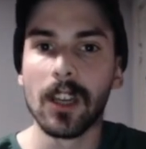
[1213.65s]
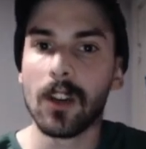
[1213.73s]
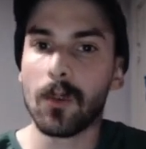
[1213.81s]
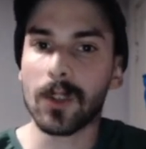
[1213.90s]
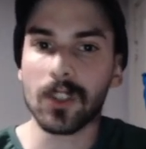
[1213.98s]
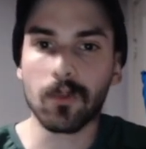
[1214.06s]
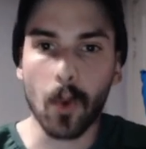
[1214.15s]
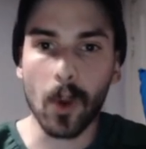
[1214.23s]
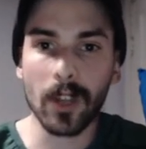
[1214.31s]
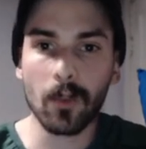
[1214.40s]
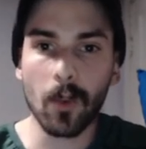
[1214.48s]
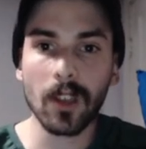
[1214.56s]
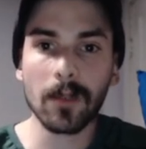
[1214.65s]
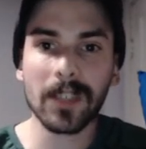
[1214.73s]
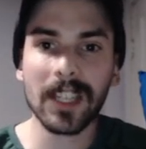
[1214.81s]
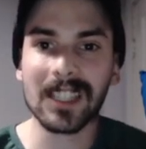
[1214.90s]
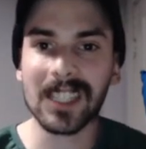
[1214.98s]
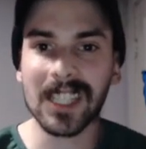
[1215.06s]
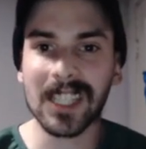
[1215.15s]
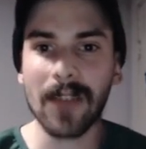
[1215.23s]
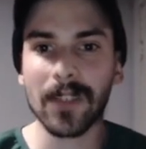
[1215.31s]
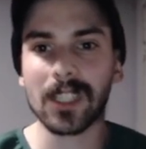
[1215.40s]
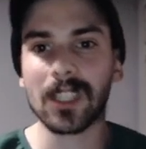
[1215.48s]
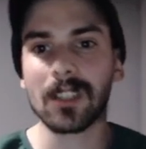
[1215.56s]
which Roy Williams had his
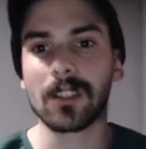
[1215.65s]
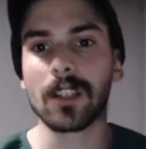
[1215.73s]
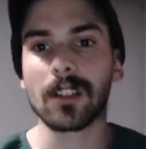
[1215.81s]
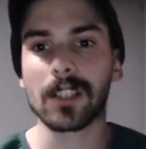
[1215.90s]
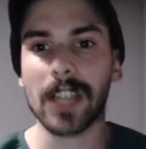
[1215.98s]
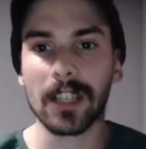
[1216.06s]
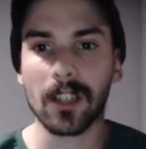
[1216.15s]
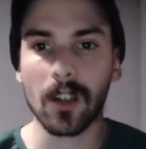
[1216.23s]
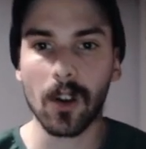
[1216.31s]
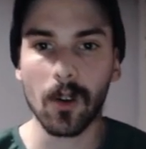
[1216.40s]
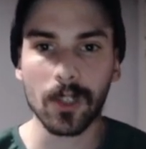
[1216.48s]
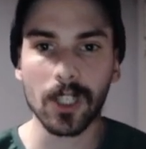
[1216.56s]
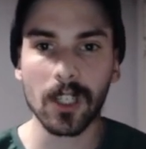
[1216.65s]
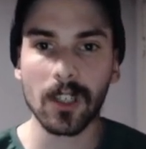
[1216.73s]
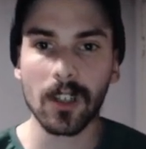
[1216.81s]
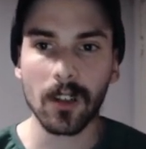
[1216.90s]
17th year as head coach.